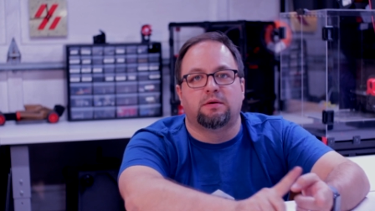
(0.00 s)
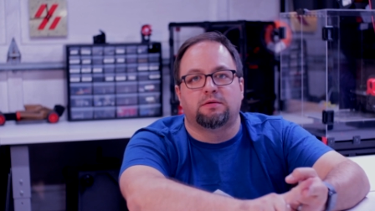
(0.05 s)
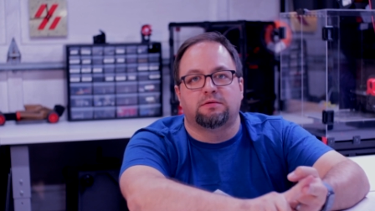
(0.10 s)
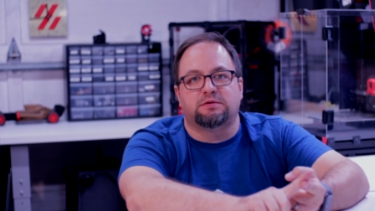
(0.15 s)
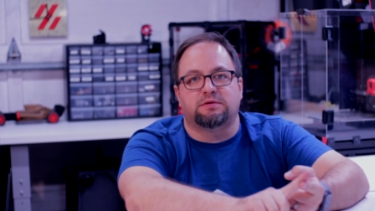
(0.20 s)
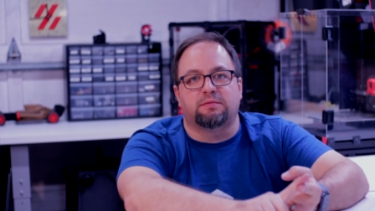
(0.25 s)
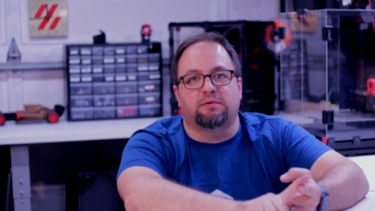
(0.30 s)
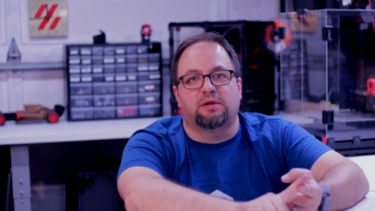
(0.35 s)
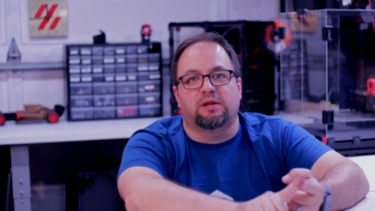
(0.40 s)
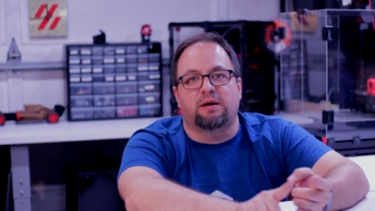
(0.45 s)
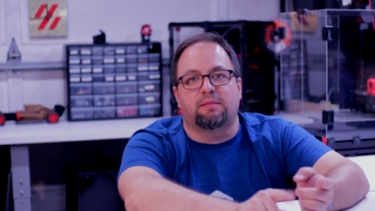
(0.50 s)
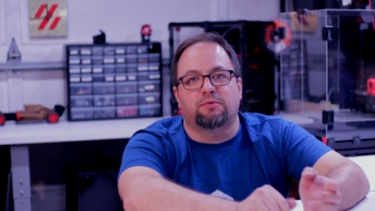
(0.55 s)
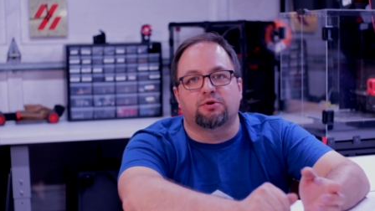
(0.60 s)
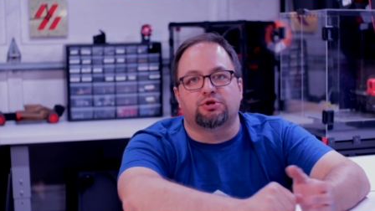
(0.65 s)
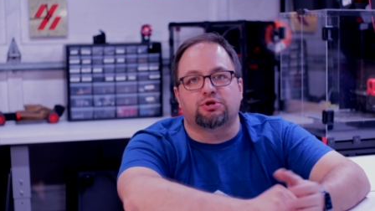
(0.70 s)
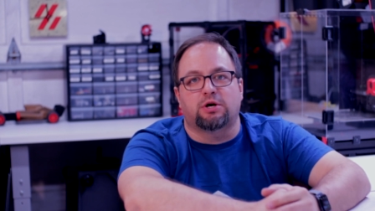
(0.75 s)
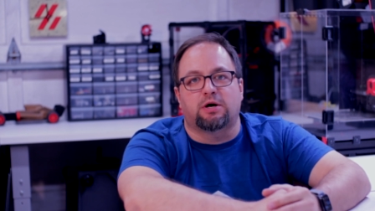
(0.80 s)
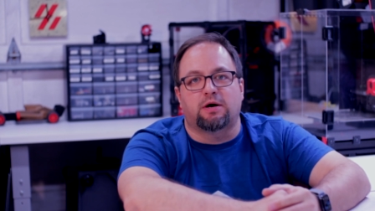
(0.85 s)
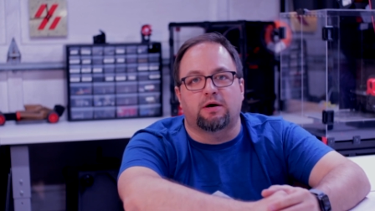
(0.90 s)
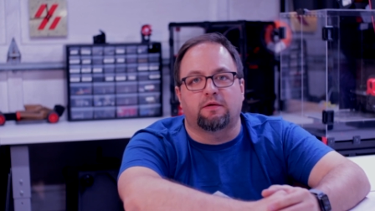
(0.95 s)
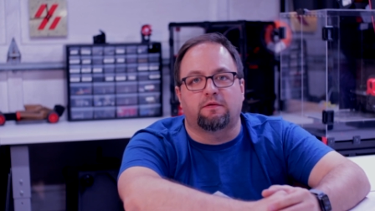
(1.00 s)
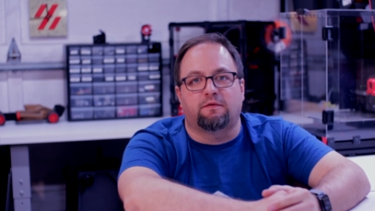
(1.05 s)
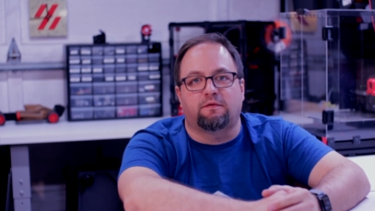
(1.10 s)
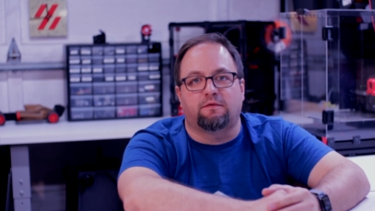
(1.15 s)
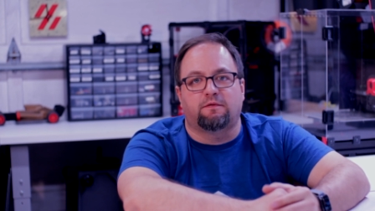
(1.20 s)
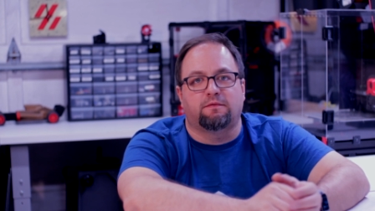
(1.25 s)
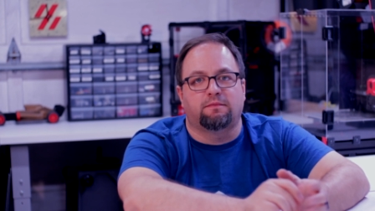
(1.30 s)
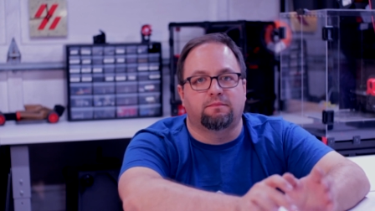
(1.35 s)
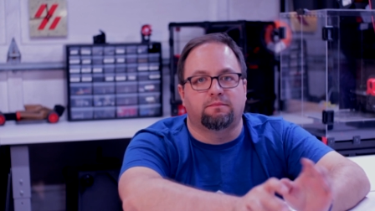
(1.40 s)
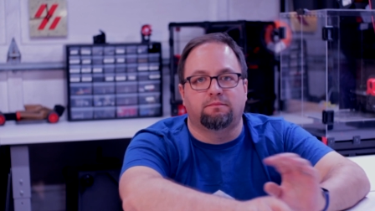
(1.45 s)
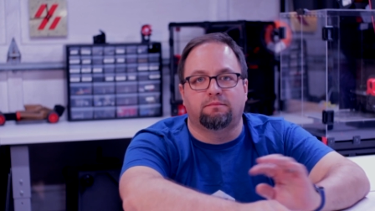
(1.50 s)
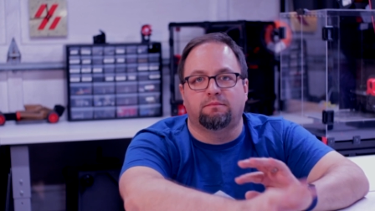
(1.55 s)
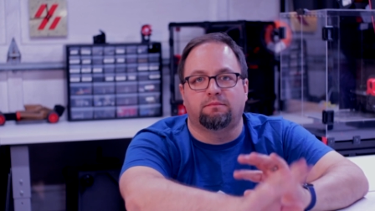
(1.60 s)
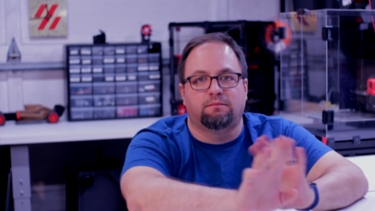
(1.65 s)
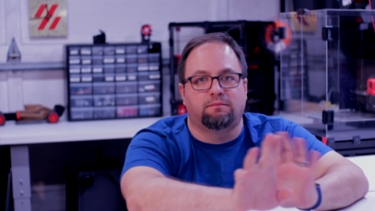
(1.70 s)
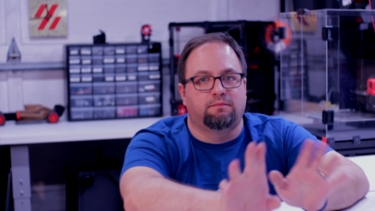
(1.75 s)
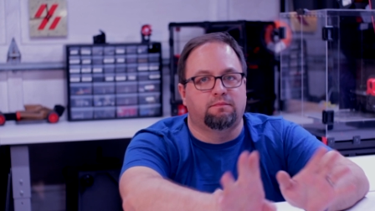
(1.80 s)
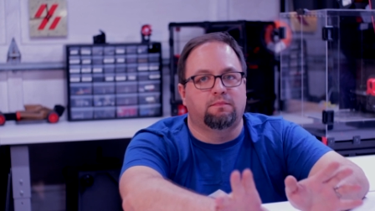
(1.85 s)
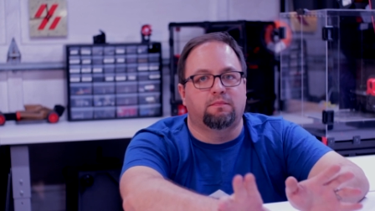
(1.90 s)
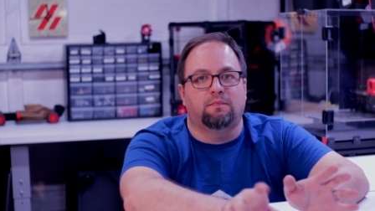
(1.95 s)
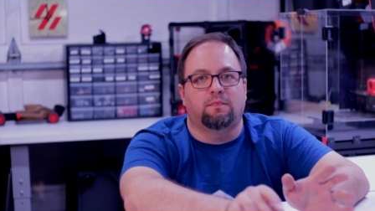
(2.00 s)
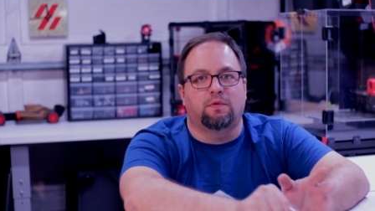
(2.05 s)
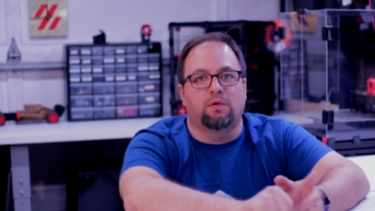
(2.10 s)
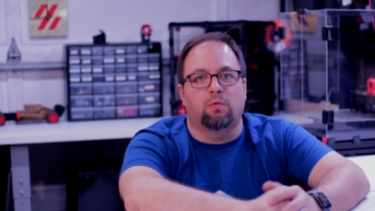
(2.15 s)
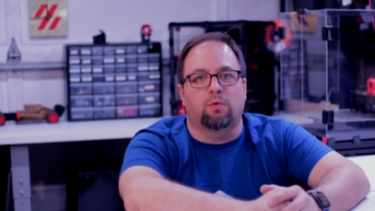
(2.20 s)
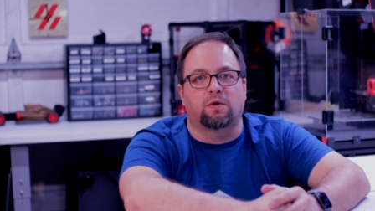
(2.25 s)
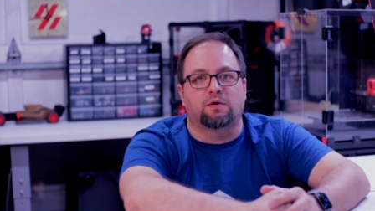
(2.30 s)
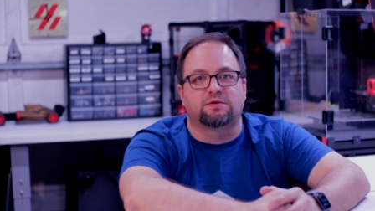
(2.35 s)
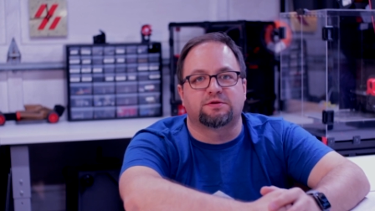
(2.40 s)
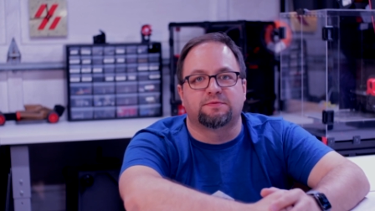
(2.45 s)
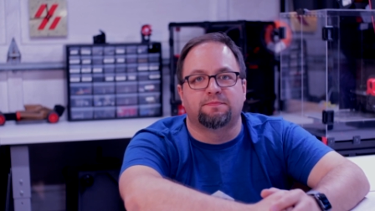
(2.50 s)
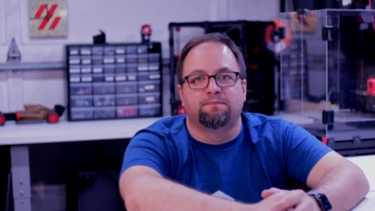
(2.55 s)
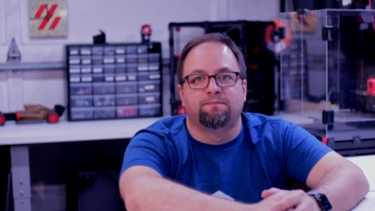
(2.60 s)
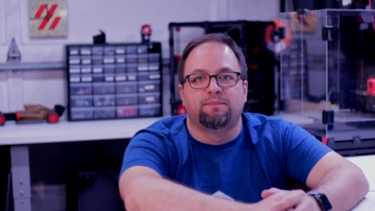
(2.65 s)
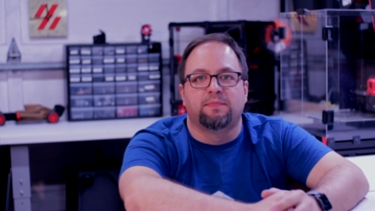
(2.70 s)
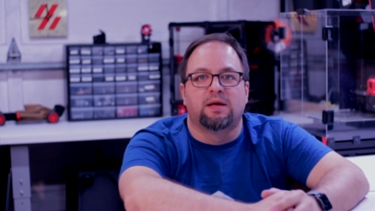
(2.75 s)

some glamour shots, the works.